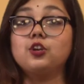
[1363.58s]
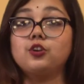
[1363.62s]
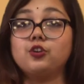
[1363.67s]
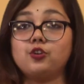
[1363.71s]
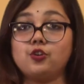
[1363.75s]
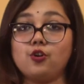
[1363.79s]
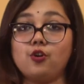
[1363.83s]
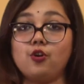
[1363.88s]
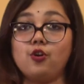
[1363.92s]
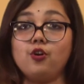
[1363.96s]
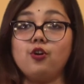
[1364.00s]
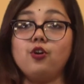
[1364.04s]

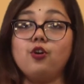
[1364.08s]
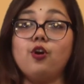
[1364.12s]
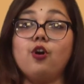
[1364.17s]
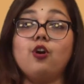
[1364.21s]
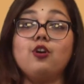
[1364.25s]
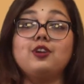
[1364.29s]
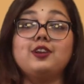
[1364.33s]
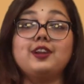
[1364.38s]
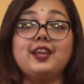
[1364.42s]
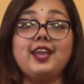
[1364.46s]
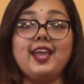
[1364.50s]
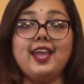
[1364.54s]
raw
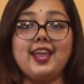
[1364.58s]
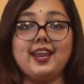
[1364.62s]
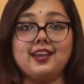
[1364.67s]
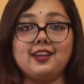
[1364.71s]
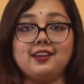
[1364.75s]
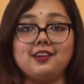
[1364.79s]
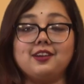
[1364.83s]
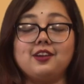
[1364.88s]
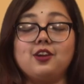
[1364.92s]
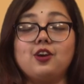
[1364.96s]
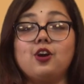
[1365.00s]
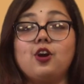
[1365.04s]
or
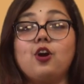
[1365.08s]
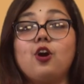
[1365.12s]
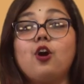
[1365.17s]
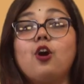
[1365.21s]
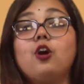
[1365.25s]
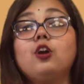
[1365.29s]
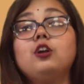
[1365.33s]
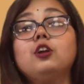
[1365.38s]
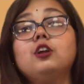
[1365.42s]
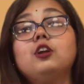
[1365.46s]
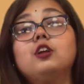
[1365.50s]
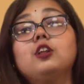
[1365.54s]
er,
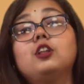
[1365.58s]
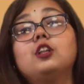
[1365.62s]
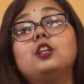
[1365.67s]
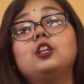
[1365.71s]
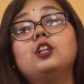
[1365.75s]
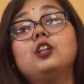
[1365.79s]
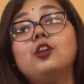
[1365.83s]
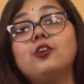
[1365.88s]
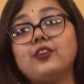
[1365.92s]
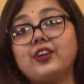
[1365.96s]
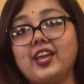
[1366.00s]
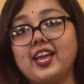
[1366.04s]
or
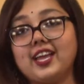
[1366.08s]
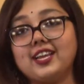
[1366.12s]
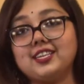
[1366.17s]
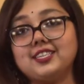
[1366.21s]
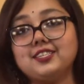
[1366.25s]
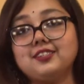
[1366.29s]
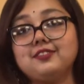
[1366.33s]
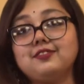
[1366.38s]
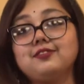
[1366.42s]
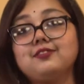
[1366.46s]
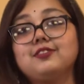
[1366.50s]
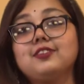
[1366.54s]

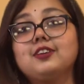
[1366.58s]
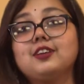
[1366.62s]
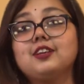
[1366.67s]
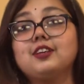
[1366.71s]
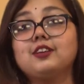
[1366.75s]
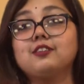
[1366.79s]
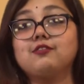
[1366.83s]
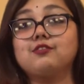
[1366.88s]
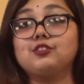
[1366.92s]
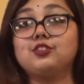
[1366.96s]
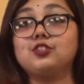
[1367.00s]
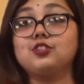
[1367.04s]
locative,
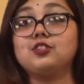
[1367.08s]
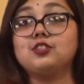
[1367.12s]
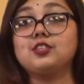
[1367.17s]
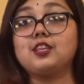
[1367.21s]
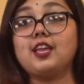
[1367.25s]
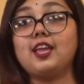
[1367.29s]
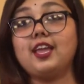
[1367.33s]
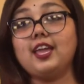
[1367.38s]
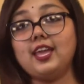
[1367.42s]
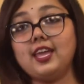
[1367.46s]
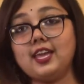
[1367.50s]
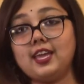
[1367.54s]
which is
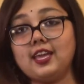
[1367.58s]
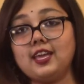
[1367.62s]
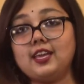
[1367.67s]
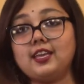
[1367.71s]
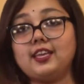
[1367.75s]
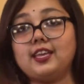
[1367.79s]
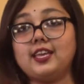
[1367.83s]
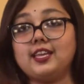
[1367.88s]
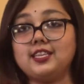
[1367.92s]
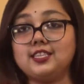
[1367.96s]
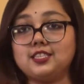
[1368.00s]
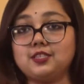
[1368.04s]
a
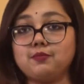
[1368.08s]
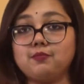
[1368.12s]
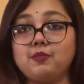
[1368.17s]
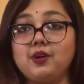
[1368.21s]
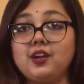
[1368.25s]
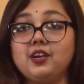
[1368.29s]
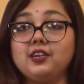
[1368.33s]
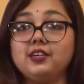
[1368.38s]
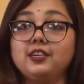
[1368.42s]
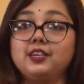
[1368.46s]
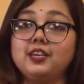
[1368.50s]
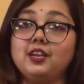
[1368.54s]
case
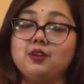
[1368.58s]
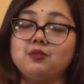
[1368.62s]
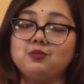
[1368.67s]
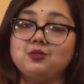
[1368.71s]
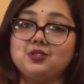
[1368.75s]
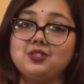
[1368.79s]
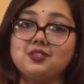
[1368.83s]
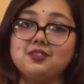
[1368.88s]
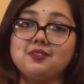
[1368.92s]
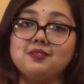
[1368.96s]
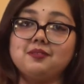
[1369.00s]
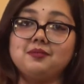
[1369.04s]
marked
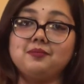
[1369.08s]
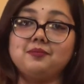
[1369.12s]
nouns.